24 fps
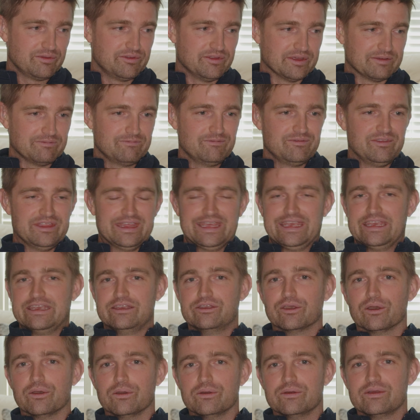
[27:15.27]
the the
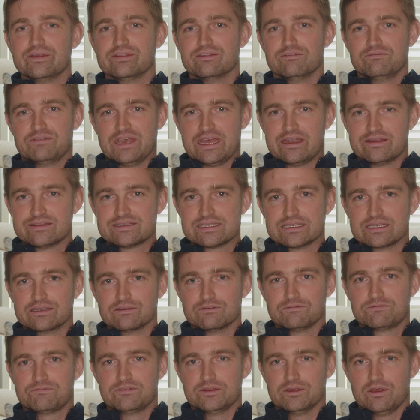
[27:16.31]
ego and the vanity
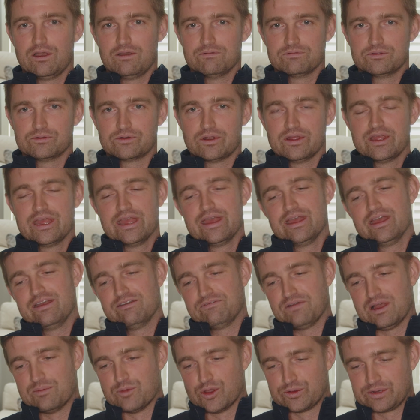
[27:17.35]
of the of the
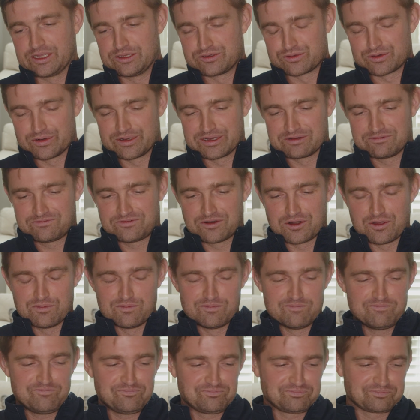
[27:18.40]
if I'm only drawing
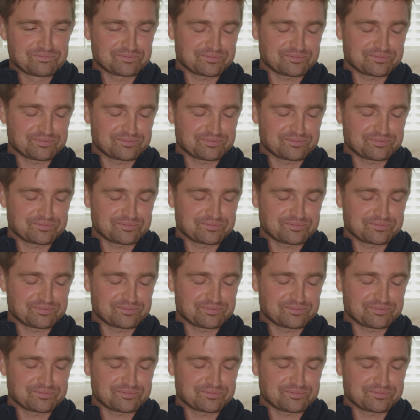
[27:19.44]
from